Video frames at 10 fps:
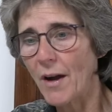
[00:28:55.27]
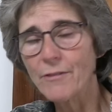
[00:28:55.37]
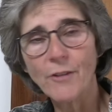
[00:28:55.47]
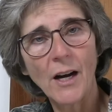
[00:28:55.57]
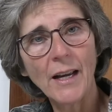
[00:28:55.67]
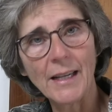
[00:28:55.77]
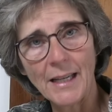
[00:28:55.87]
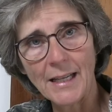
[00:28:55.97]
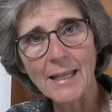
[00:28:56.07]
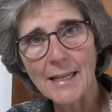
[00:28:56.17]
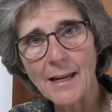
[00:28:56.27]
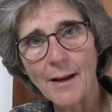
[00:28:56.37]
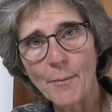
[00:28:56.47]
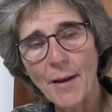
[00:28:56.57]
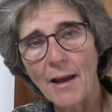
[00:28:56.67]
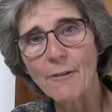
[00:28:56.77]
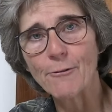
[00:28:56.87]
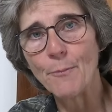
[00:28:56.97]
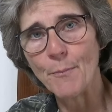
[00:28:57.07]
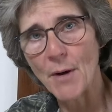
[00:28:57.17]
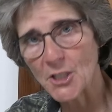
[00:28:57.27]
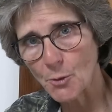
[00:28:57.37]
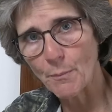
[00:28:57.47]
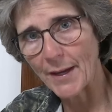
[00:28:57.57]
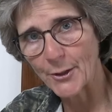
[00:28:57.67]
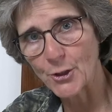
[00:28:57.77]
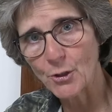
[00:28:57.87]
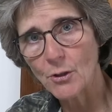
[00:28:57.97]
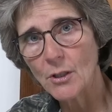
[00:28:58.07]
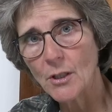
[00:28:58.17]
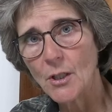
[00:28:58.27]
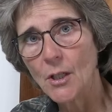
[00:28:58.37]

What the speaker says: Wi-Fi and EMF much better